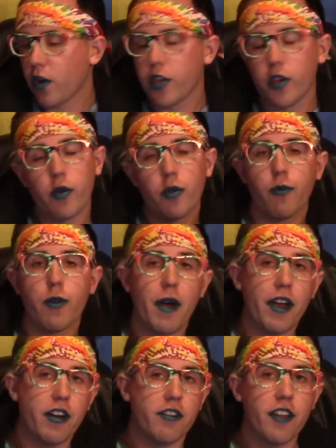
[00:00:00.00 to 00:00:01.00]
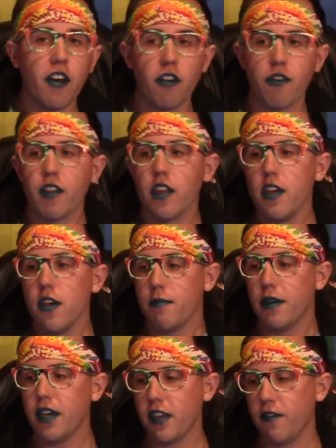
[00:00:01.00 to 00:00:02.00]
could read by yourself.
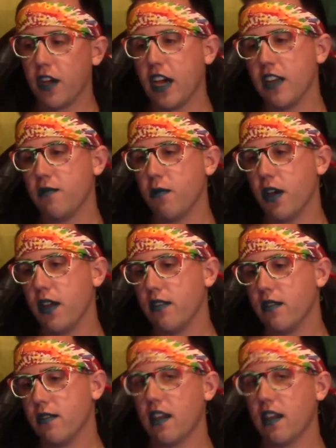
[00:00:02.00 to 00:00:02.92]
But if you guys want,